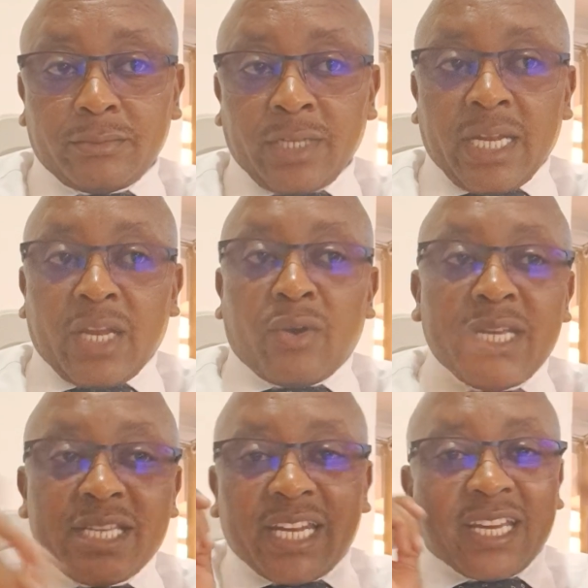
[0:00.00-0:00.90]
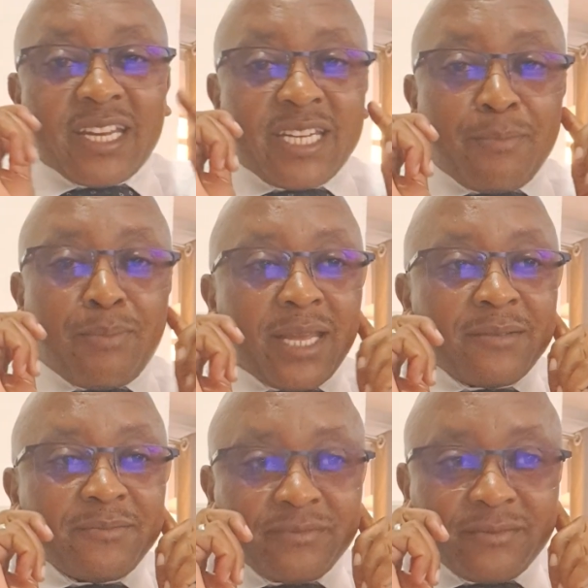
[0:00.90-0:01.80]
Now, listening deeply
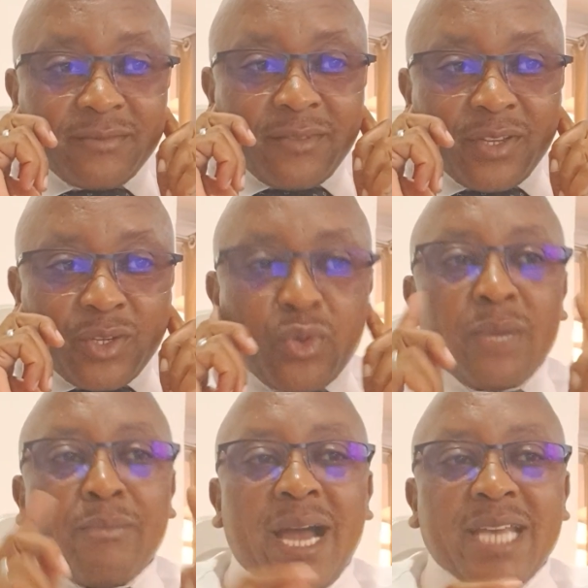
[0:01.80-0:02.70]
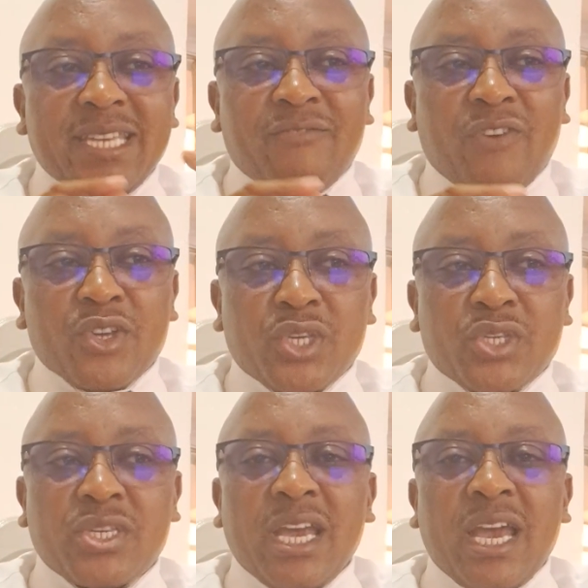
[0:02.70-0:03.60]
to emerging
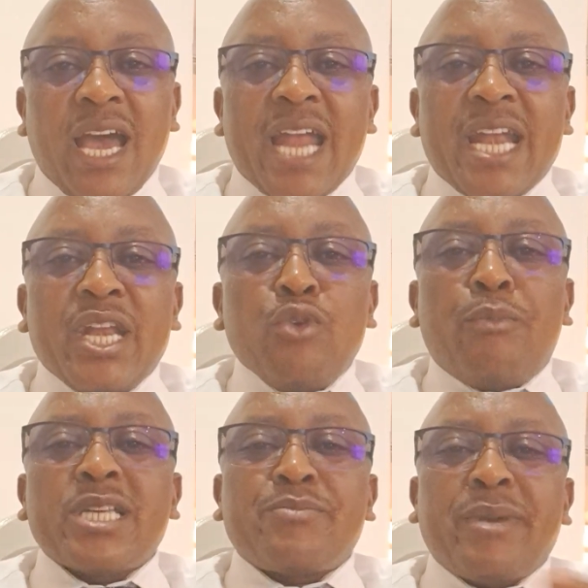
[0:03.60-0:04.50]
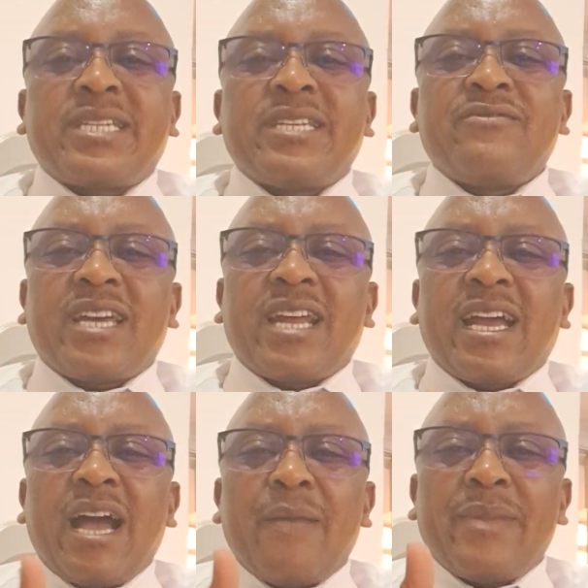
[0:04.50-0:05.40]
voices and new perspectives that are
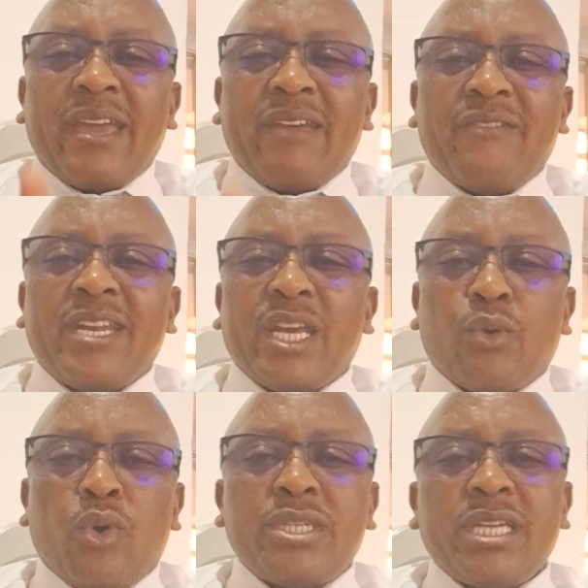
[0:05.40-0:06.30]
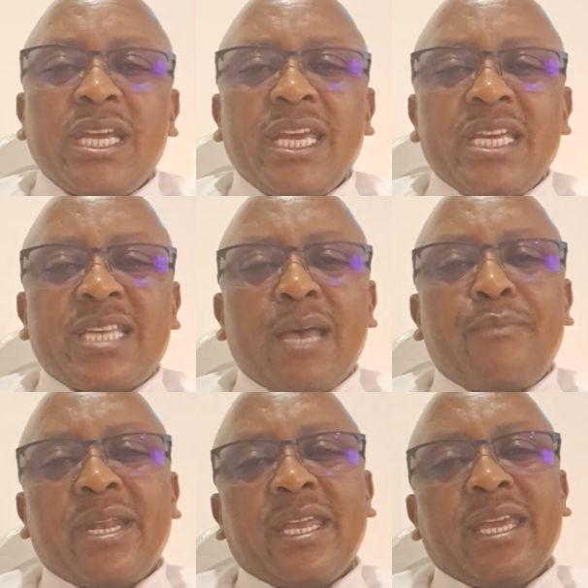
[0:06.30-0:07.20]
coming every day. What is
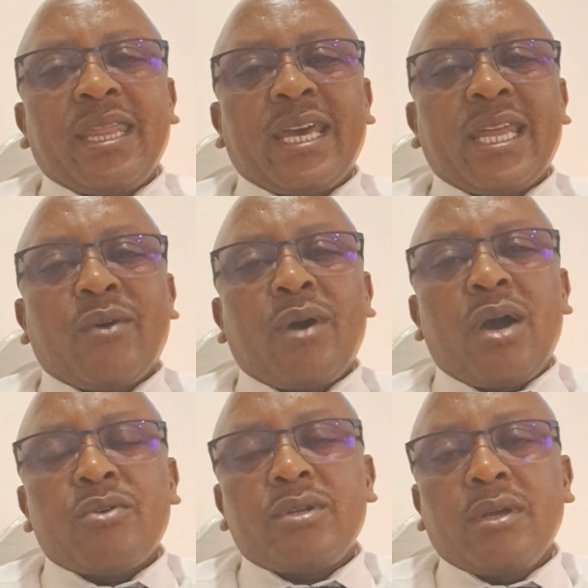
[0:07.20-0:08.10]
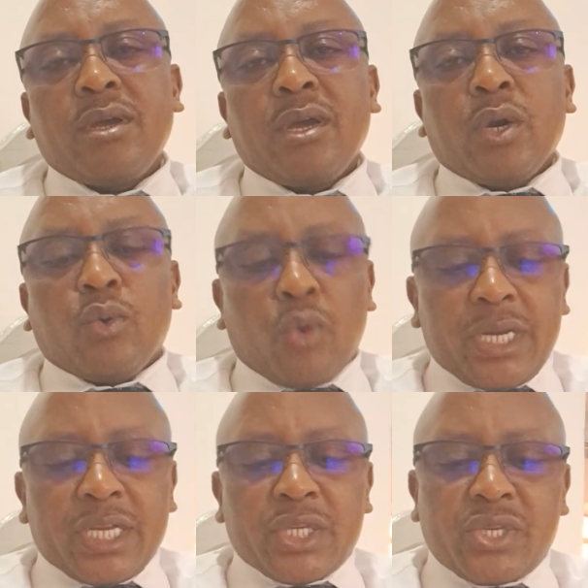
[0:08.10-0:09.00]
happening in the other world? What
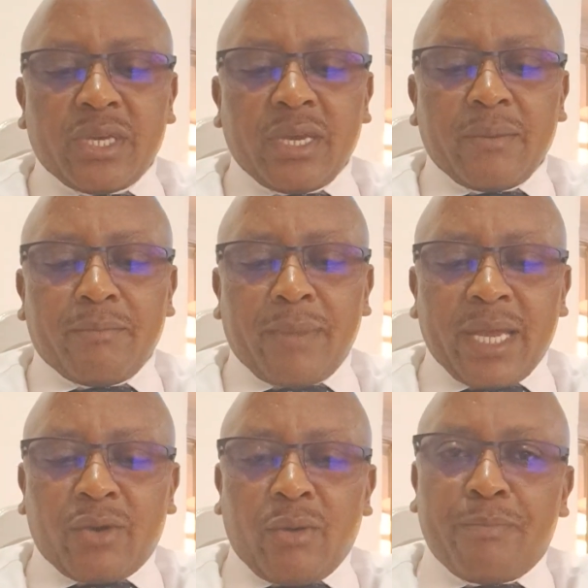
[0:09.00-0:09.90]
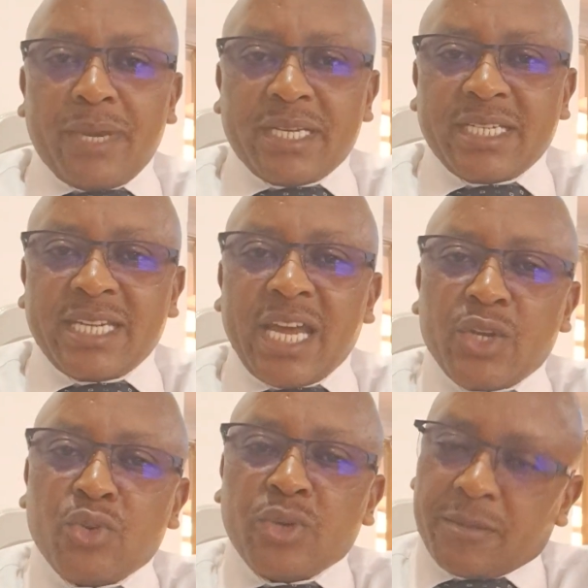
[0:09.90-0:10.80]
is my competitor
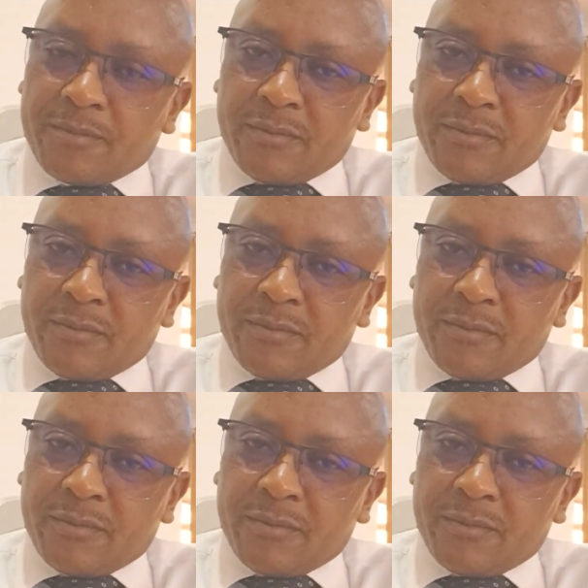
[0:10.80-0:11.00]
doing?